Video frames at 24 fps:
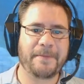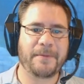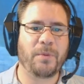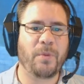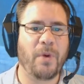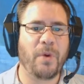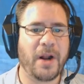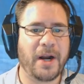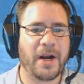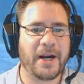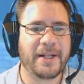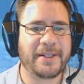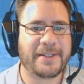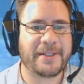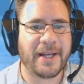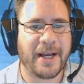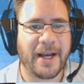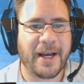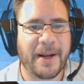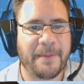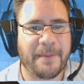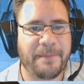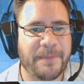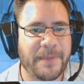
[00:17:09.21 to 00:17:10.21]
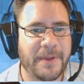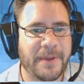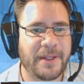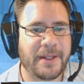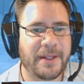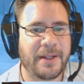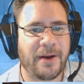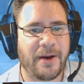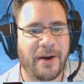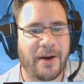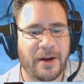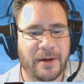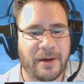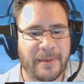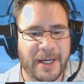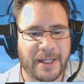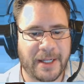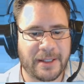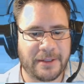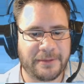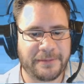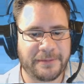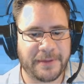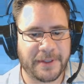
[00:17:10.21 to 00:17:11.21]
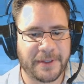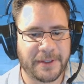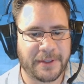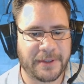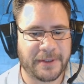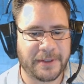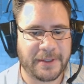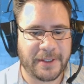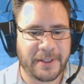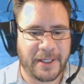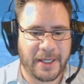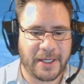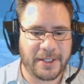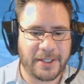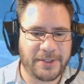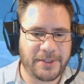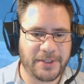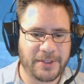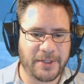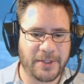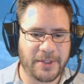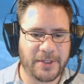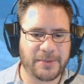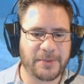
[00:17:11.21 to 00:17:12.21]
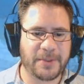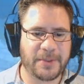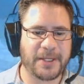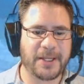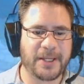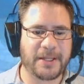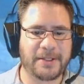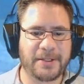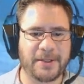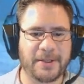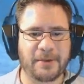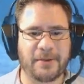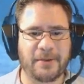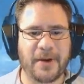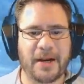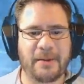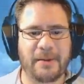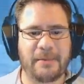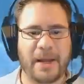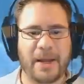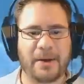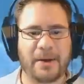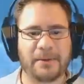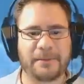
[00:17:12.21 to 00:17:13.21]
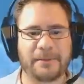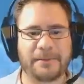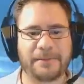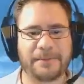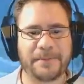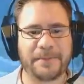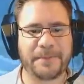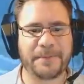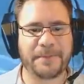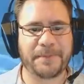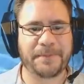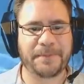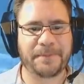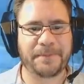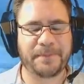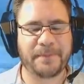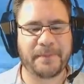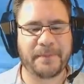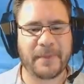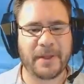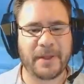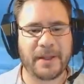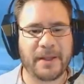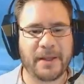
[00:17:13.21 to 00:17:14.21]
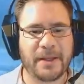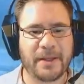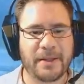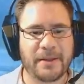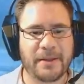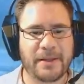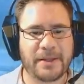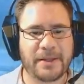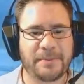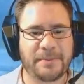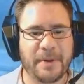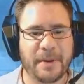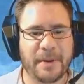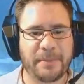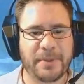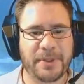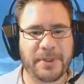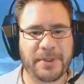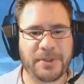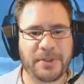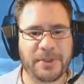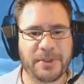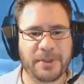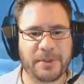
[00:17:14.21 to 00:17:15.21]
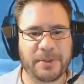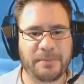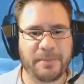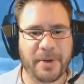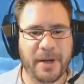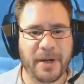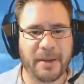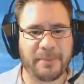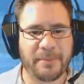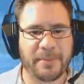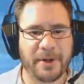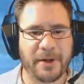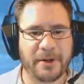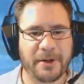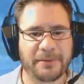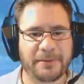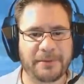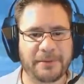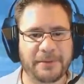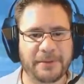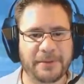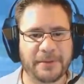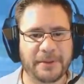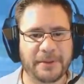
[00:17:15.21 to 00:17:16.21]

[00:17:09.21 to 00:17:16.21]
One at a time, automatically filled. And as soon as we get to the right amount, this puppy should pop off.